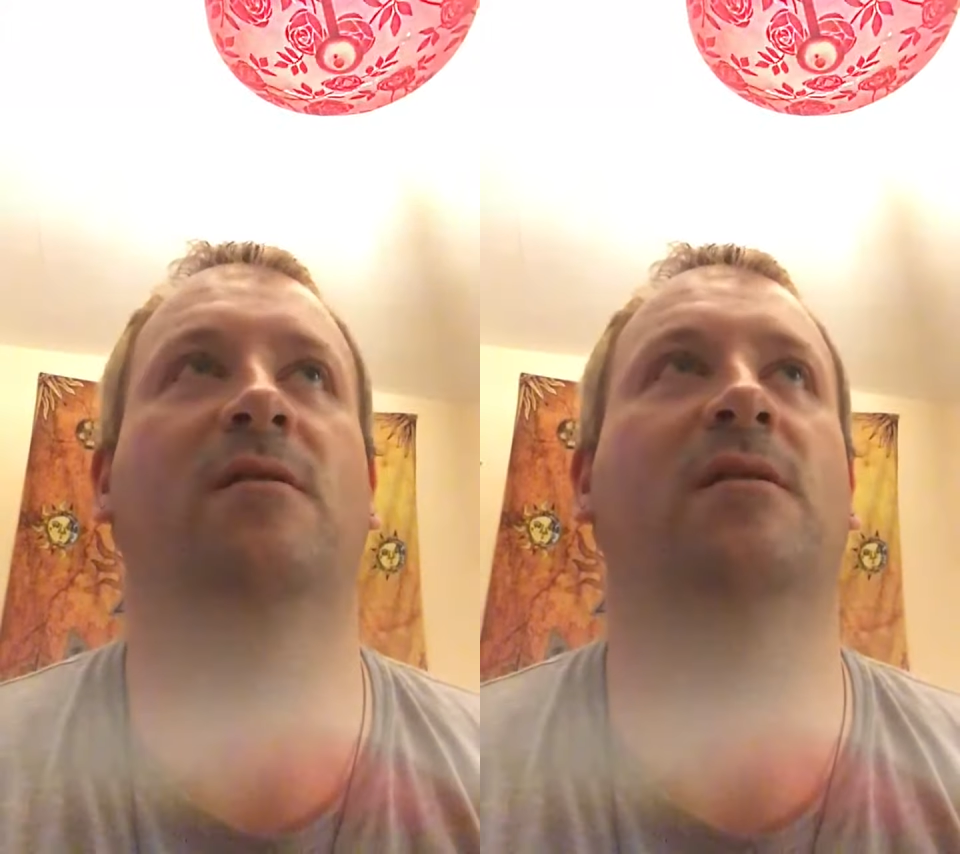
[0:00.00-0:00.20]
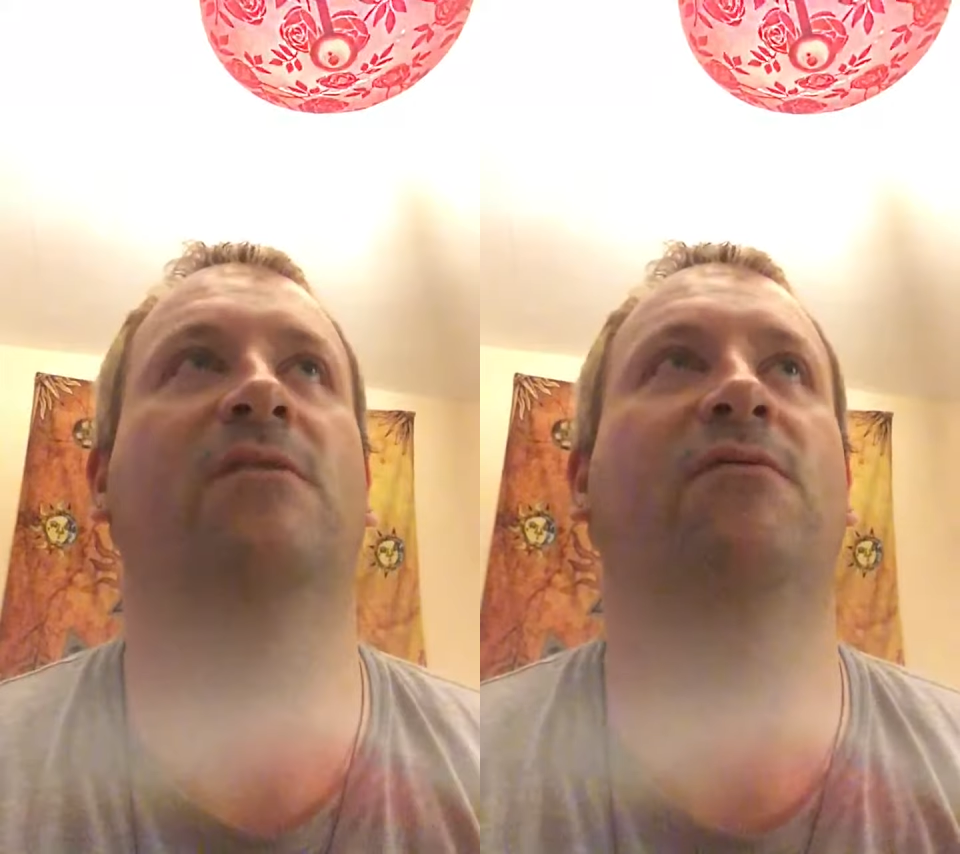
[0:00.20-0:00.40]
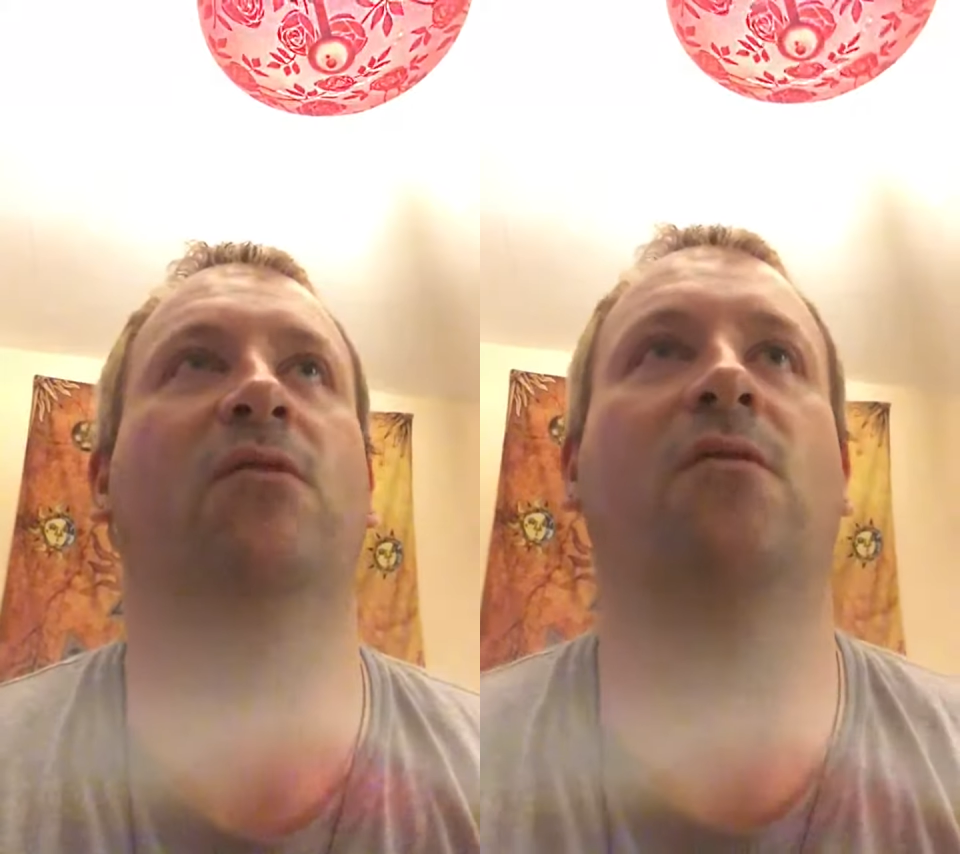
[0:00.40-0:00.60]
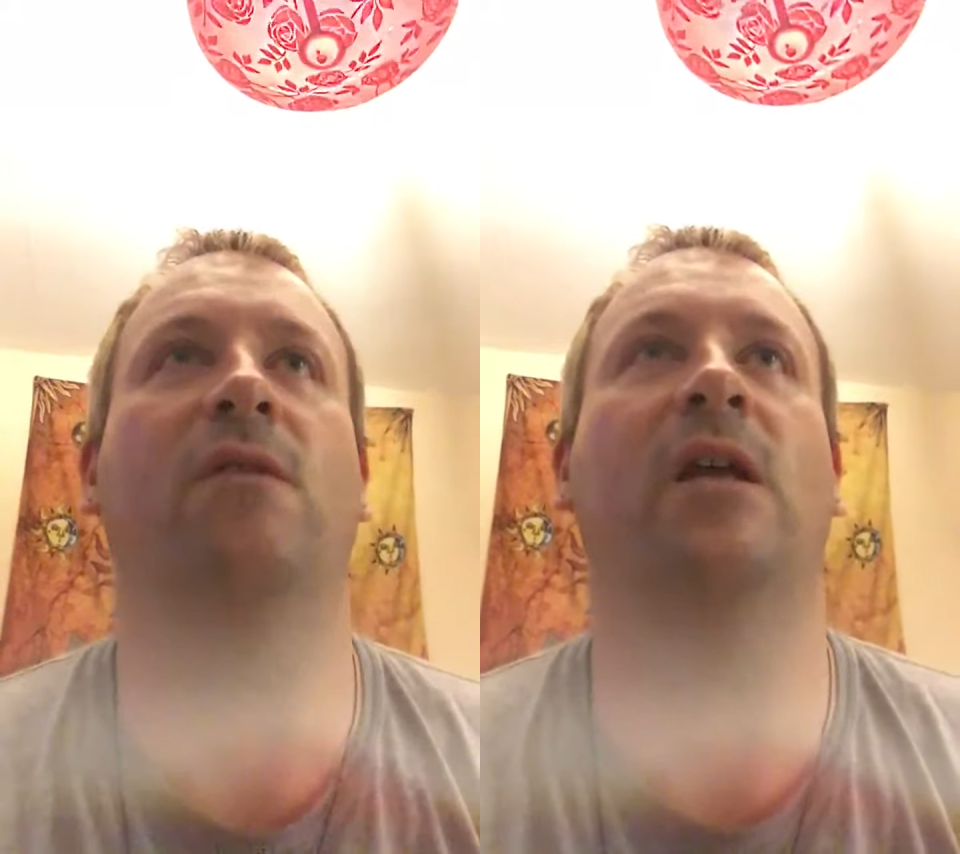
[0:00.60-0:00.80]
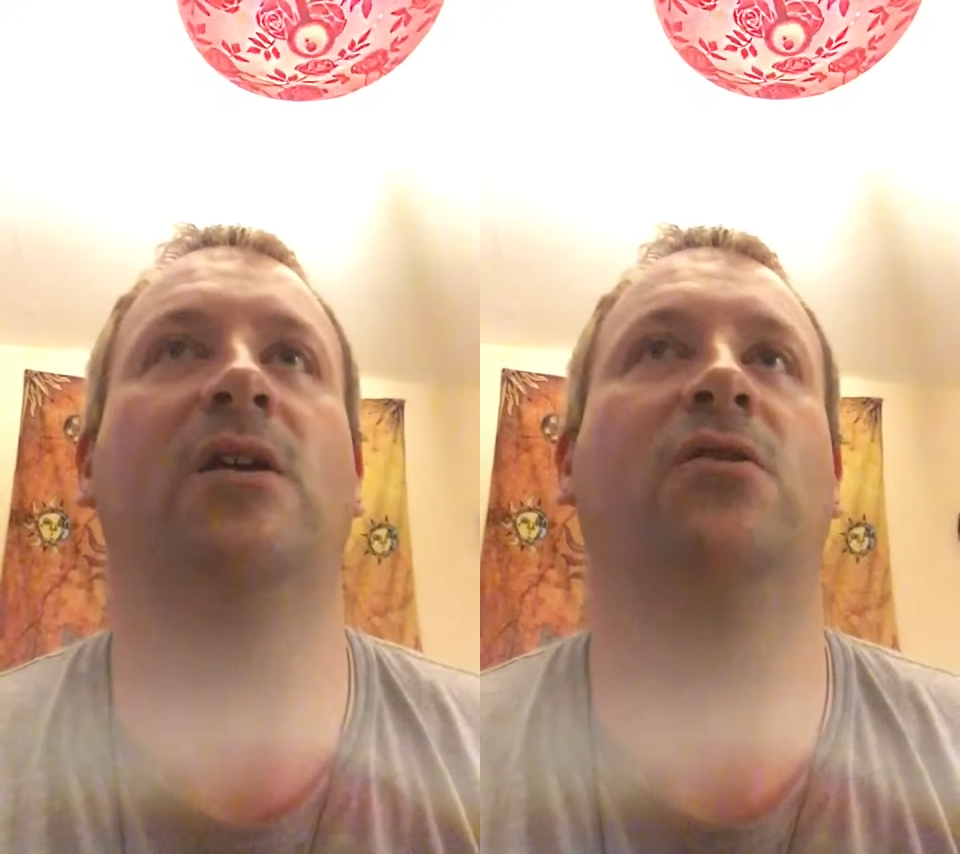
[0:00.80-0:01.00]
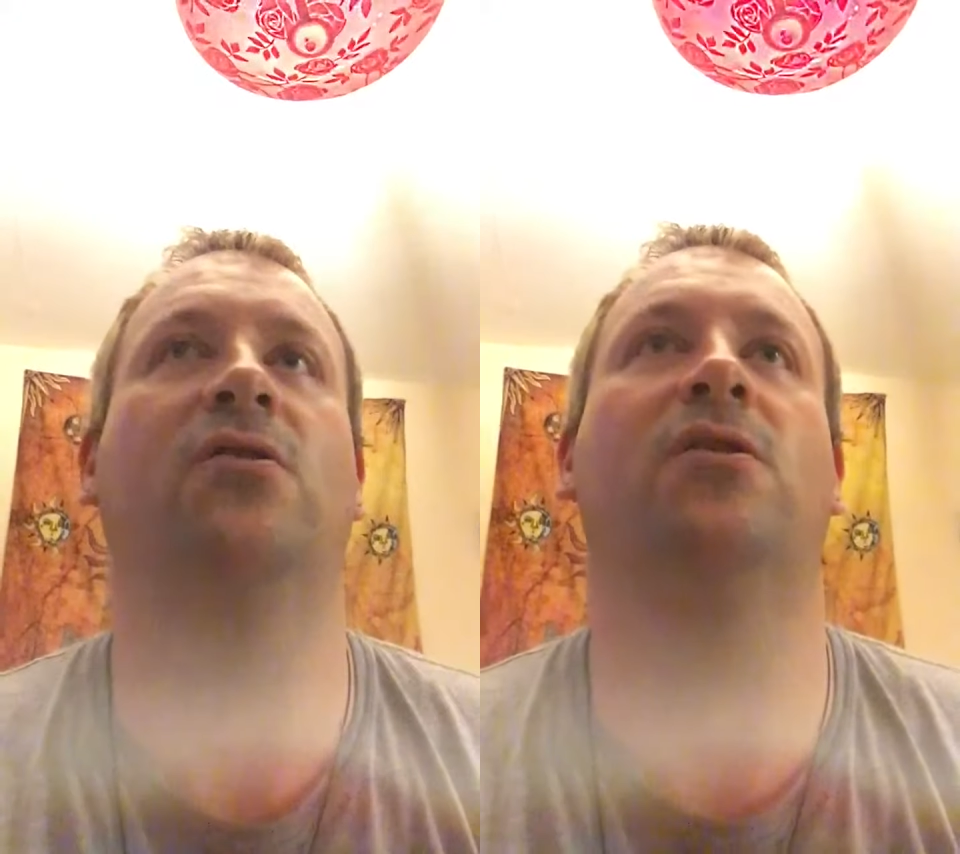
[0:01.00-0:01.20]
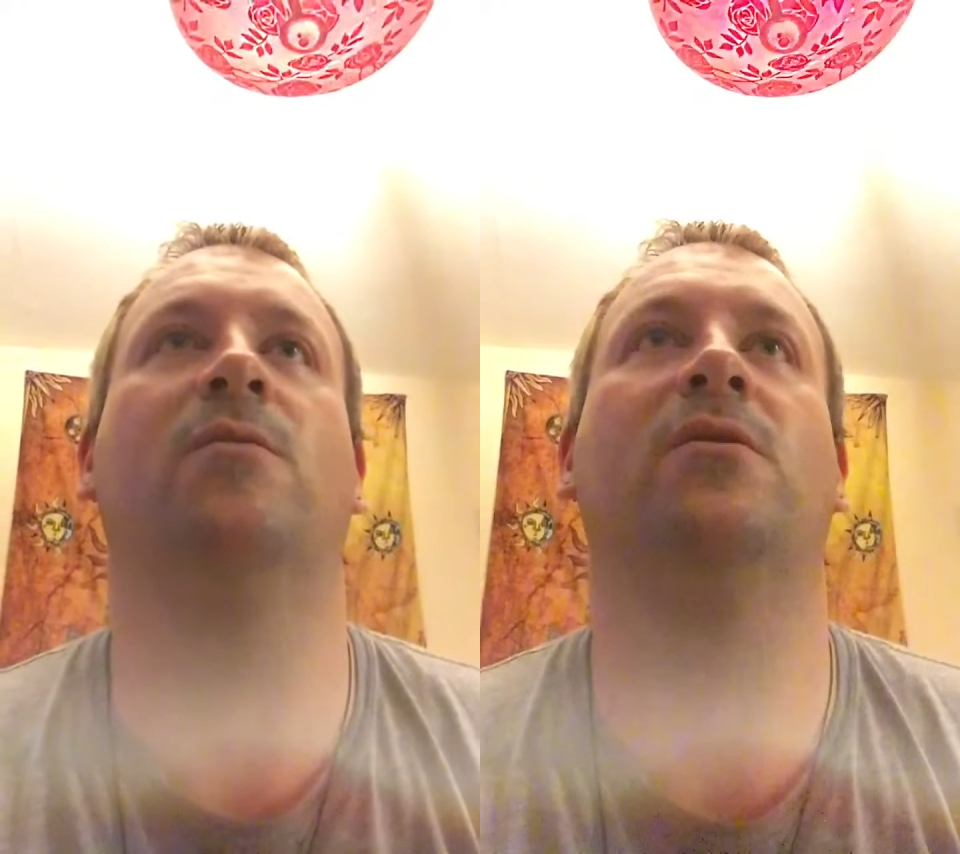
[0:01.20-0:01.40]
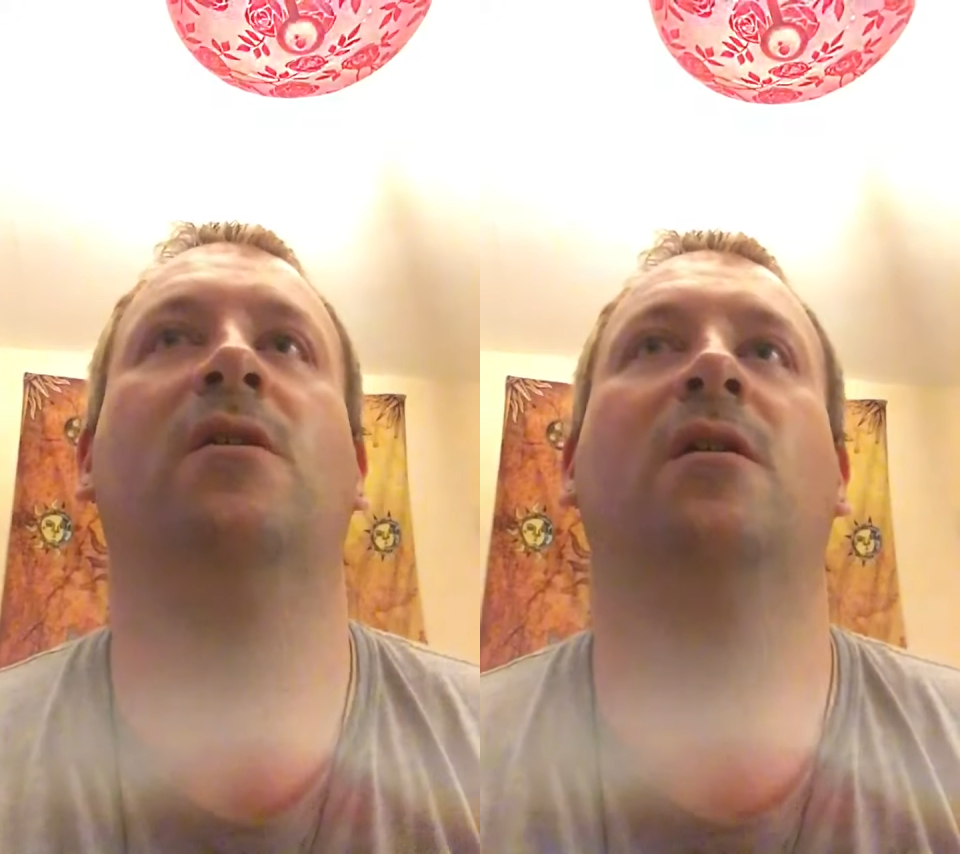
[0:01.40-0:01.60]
difficult relationships,